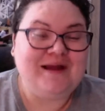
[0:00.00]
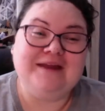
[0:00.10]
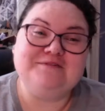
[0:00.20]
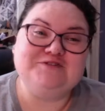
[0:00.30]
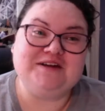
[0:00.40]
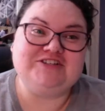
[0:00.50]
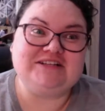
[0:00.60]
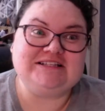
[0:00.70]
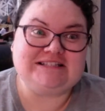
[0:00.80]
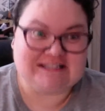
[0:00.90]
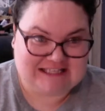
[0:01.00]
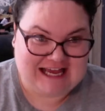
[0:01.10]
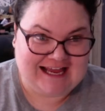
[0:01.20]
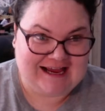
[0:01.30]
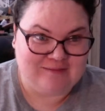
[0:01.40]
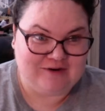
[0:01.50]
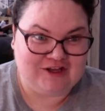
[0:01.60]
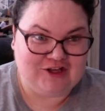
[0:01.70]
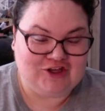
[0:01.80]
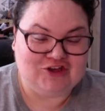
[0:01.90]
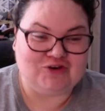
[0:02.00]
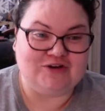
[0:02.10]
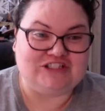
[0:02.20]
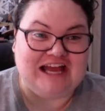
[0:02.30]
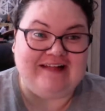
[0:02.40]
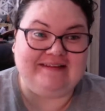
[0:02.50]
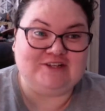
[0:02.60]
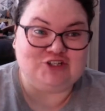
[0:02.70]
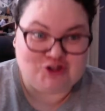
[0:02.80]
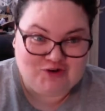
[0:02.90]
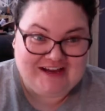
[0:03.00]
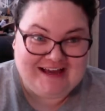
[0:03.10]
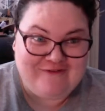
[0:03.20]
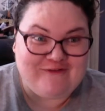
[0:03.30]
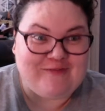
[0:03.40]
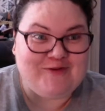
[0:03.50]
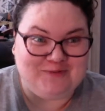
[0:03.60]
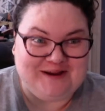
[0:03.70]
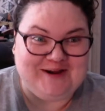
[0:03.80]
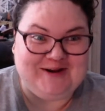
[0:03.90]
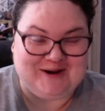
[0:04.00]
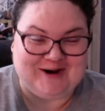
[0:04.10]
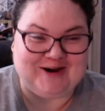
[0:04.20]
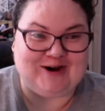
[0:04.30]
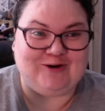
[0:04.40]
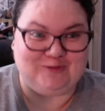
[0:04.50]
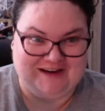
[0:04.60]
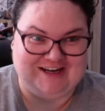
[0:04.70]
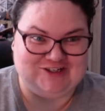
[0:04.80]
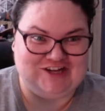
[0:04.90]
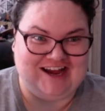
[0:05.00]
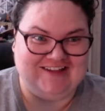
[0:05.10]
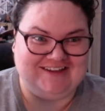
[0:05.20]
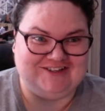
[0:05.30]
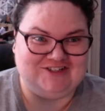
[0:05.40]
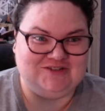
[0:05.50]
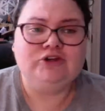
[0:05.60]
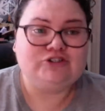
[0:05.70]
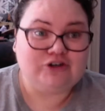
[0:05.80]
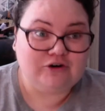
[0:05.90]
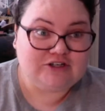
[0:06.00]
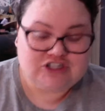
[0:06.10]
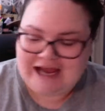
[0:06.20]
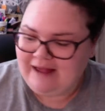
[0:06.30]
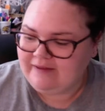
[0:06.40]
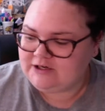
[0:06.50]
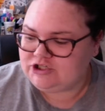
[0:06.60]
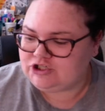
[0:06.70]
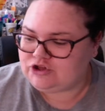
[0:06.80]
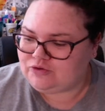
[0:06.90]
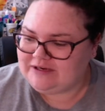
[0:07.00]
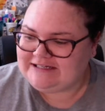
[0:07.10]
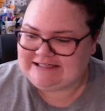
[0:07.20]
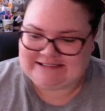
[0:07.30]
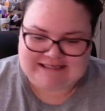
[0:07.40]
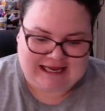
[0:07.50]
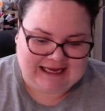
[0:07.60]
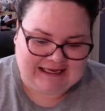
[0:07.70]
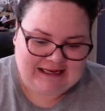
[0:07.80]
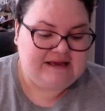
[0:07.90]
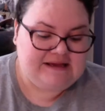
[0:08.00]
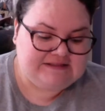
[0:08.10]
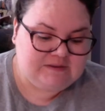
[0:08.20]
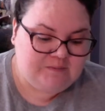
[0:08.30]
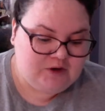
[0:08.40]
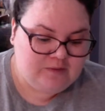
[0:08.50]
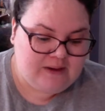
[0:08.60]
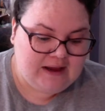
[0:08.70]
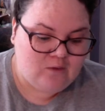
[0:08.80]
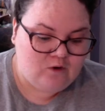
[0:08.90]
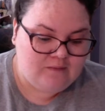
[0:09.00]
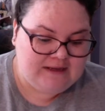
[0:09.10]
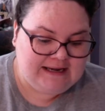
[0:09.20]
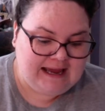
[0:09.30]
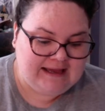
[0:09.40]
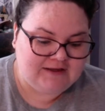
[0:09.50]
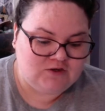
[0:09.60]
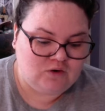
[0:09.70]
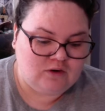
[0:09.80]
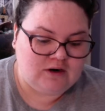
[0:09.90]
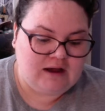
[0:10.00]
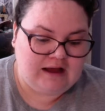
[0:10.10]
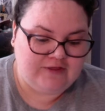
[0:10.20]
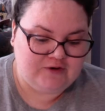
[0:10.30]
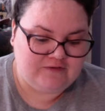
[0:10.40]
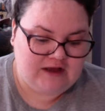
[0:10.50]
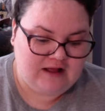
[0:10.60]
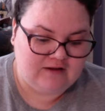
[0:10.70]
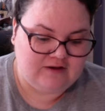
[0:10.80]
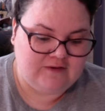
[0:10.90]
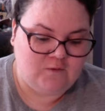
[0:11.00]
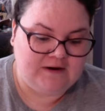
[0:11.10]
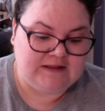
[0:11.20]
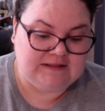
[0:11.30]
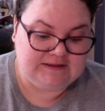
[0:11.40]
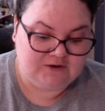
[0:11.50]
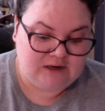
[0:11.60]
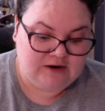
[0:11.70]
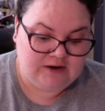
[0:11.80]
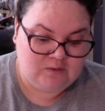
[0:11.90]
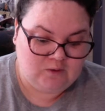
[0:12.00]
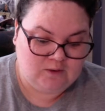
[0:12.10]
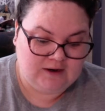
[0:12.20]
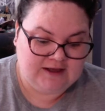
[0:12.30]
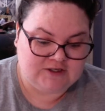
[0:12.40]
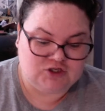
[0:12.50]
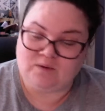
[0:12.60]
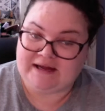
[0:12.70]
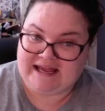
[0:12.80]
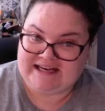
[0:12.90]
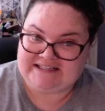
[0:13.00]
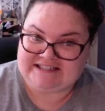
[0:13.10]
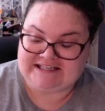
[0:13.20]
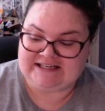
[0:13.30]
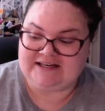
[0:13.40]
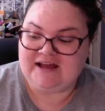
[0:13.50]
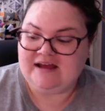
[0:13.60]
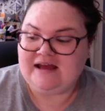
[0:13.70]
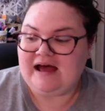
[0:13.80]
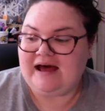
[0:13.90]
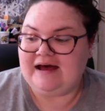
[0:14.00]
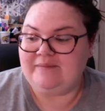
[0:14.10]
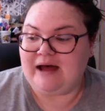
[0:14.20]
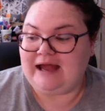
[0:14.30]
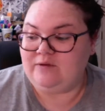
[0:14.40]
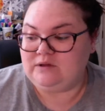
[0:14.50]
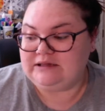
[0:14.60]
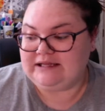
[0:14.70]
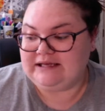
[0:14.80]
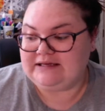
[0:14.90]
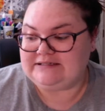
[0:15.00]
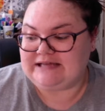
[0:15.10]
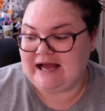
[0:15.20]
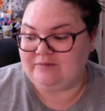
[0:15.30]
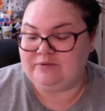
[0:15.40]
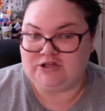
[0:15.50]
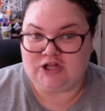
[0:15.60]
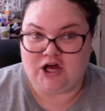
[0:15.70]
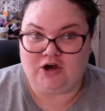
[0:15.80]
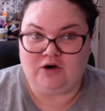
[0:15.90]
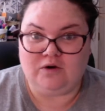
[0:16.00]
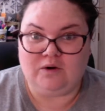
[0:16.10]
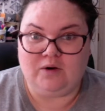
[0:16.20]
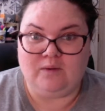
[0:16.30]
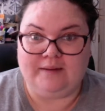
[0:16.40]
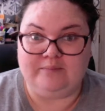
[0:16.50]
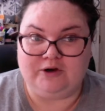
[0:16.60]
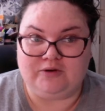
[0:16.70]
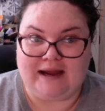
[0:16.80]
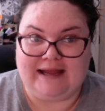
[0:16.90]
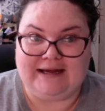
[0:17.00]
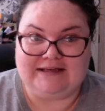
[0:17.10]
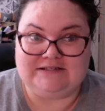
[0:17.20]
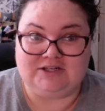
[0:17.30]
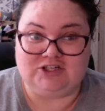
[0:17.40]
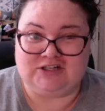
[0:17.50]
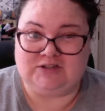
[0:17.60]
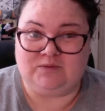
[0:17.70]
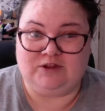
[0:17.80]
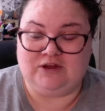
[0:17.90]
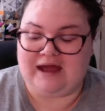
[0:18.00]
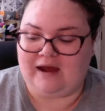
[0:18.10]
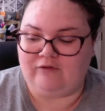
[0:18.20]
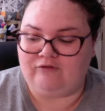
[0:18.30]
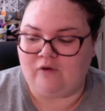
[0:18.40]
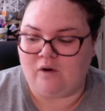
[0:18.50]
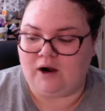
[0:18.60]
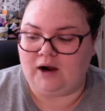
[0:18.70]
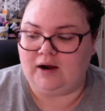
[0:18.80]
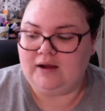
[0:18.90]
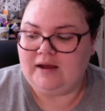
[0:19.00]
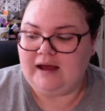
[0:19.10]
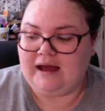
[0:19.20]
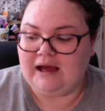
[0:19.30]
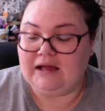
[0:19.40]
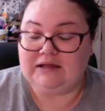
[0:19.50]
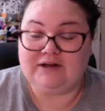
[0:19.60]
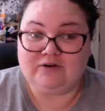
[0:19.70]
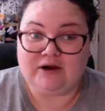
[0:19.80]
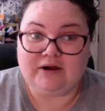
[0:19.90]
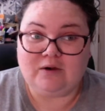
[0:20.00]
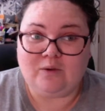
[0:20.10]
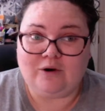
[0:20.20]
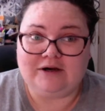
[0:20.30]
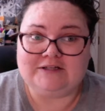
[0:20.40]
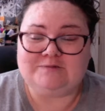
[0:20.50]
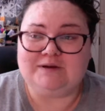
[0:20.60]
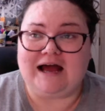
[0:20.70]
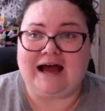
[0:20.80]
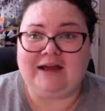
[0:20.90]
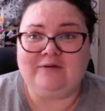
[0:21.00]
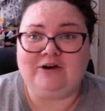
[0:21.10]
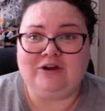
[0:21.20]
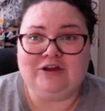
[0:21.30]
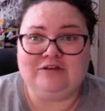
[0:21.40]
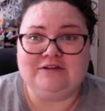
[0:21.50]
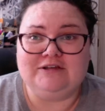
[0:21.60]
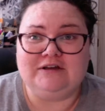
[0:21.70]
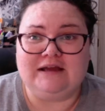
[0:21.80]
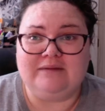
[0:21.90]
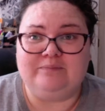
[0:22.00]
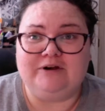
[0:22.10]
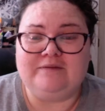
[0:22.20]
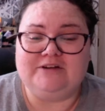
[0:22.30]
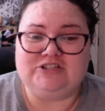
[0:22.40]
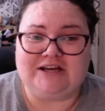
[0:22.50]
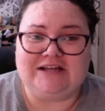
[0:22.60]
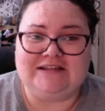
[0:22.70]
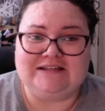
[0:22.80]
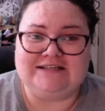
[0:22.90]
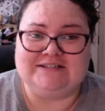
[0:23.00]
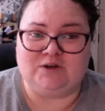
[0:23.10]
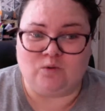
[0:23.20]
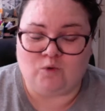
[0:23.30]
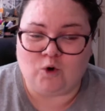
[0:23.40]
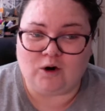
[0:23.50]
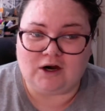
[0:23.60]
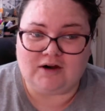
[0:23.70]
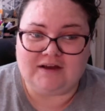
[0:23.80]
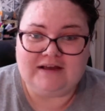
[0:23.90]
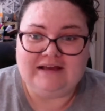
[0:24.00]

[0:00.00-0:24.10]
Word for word: my name is Rachael, and today I'm bringing you challenge three from the Read Harder Reading Challenge. So challenge three today is a book by a woman and or author of color that won a literary award in 2018. Um, I will link down below what Book Riot has suggested we look out for uh, literary awards, but I would argue that pretty much anything that is an award